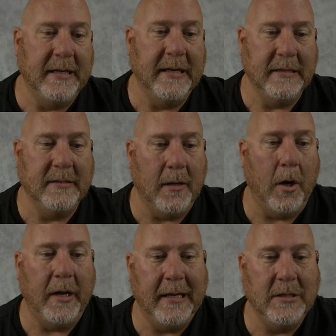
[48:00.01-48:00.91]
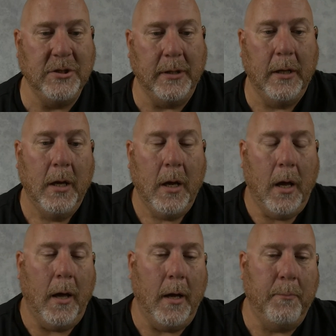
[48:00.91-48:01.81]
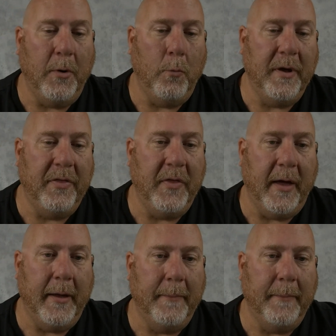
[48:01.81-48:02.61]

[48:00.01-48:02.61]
his engine, but with